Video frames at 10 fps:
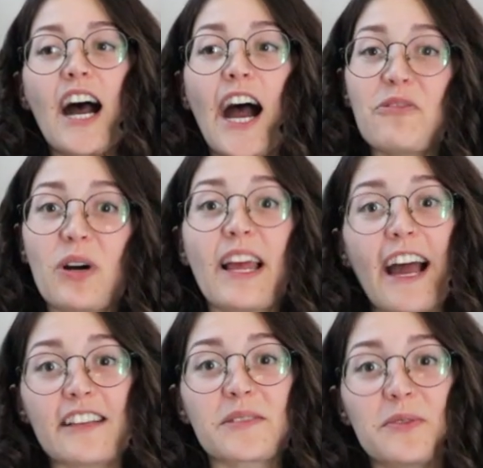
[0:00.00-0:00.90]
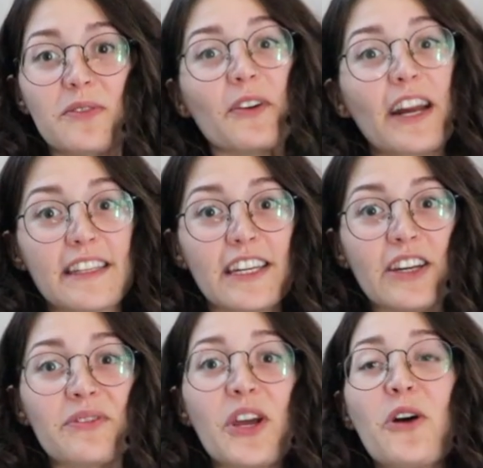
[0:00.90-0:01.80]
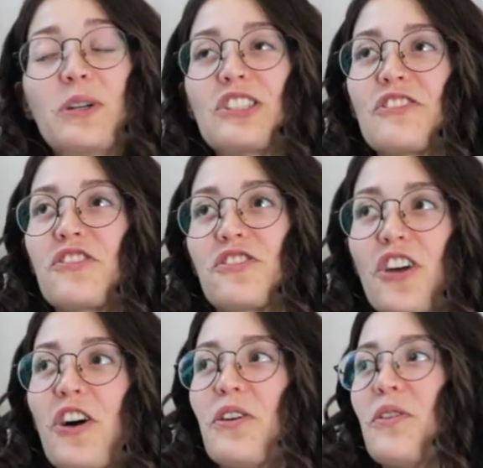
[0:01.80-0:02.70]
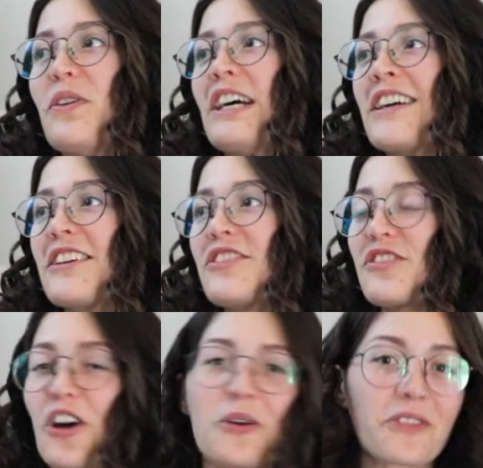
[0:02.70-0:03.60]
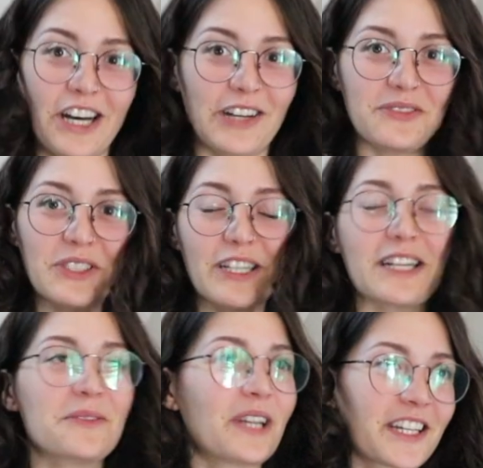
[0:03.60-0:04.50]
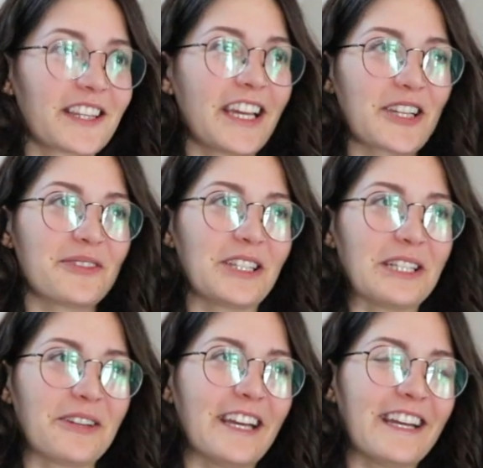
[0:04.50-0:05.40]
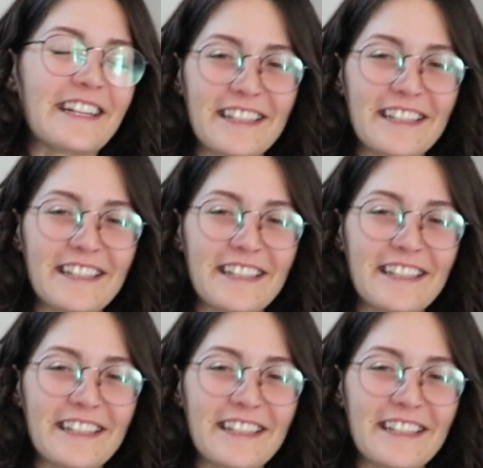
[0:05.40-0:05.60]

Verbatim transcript: I wanna ask before I give, which is so so thoughtful and I'm very thankful of it.